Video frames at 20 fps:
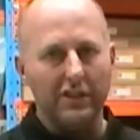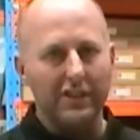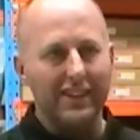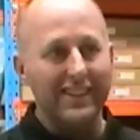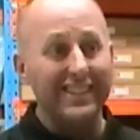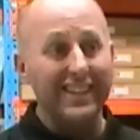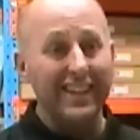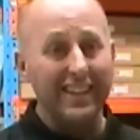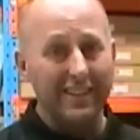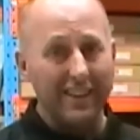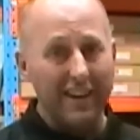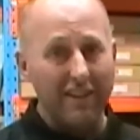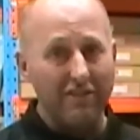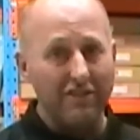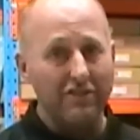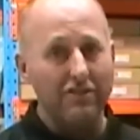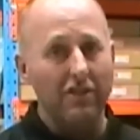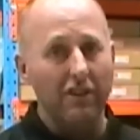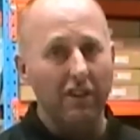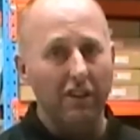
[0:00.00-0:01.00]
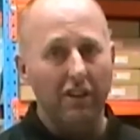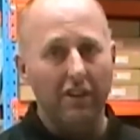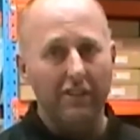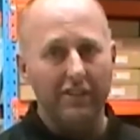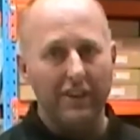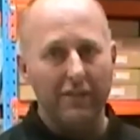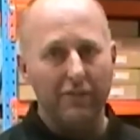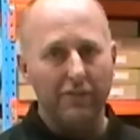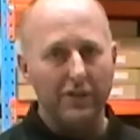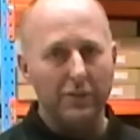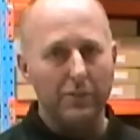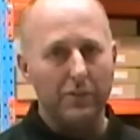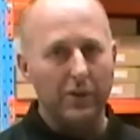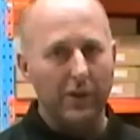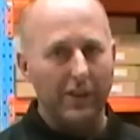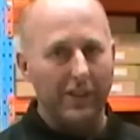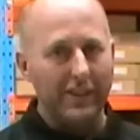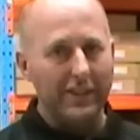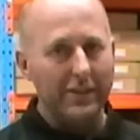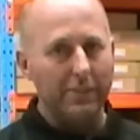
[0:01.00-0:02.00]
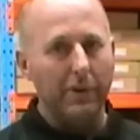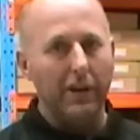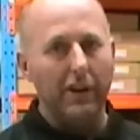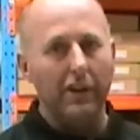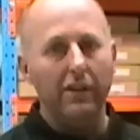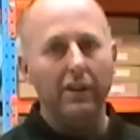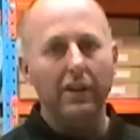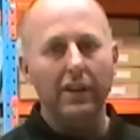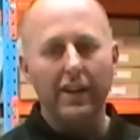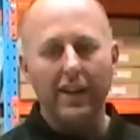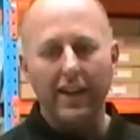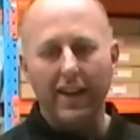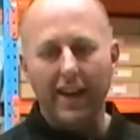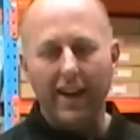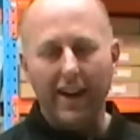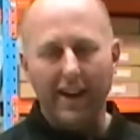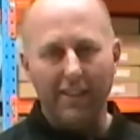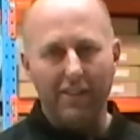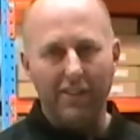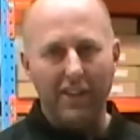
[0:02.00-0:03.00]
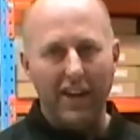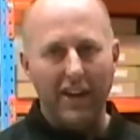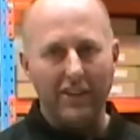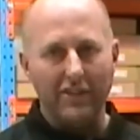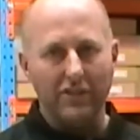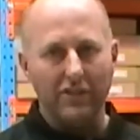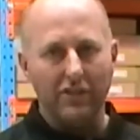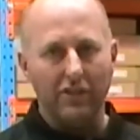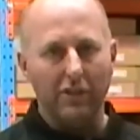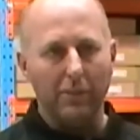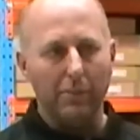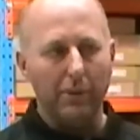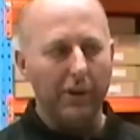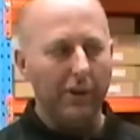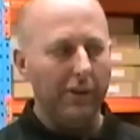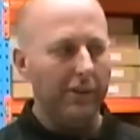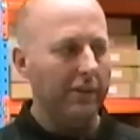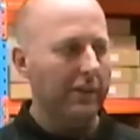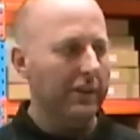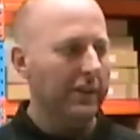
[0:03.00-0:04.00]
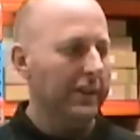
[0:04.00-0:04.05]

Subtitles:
because there is not a lot of difference between this bow and a $1,000 bow.